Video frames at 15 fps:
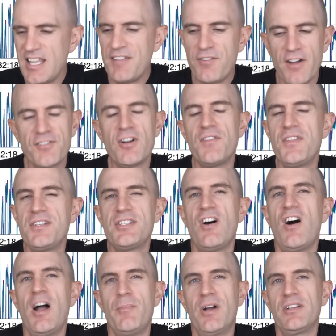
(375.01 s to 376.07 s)
if I've got the
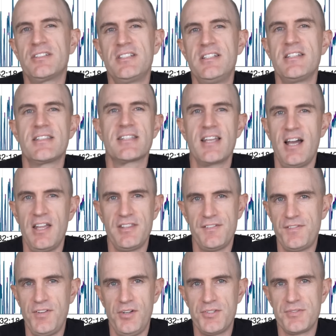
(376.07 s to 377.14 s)
time, I like to discard the
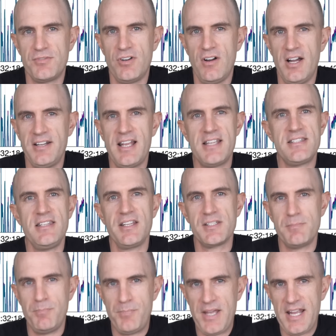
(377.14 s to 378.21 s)
first ride as
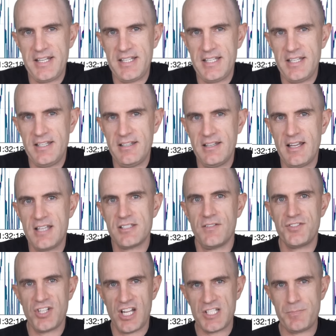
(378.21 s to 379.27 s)
things bed in, as
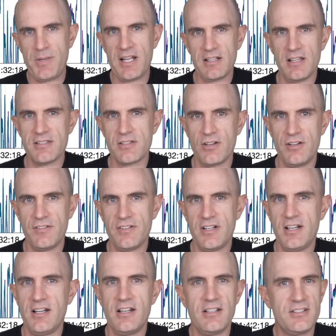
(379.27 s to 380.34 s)
I've changed pedals
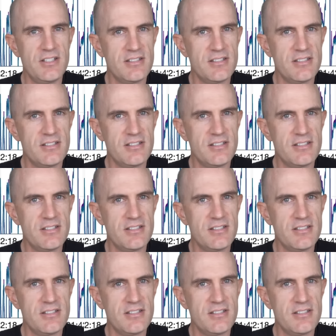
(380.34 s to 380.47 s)
over,